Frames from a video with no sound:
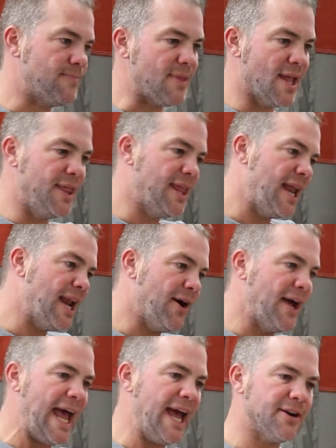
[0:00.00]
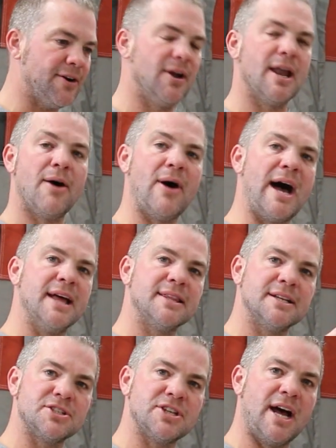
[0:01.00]
And then add all our
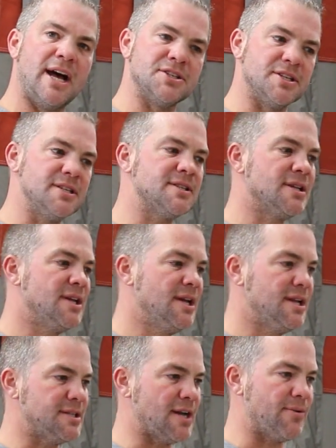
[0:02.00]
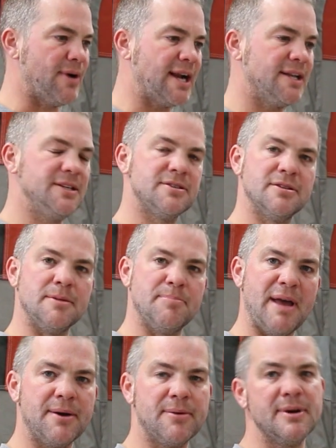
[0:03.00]
other chargers directly to the
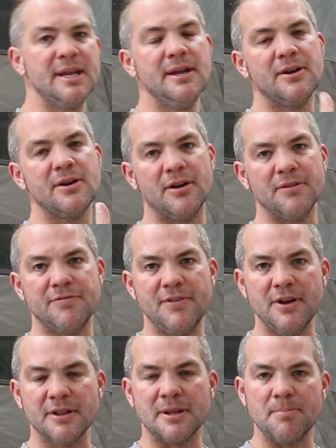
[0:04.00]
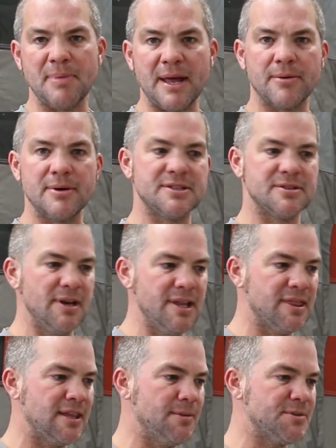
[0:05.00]
battery, convert the battery to
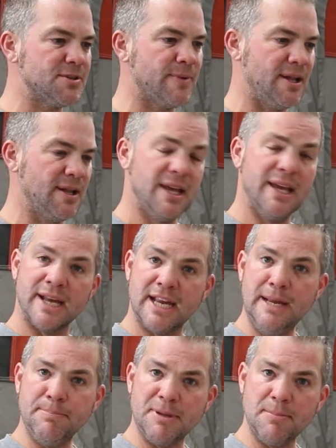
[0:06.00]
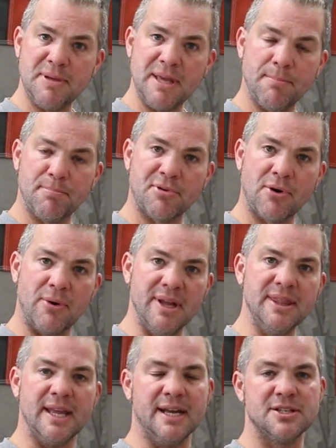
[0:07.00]
lithium as well, keep the BM Pro
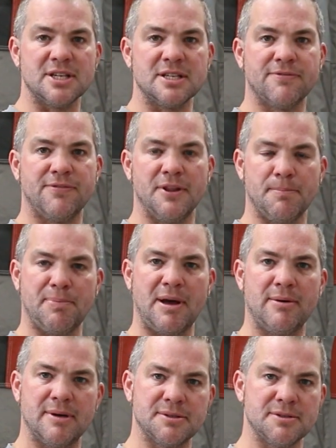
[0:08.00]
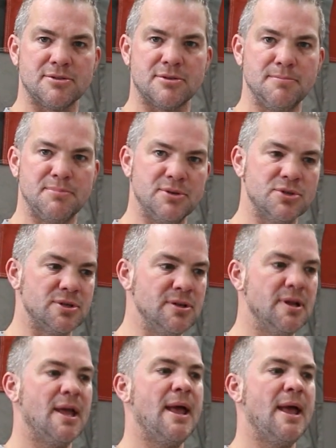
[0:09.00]
in there just for the power distribution,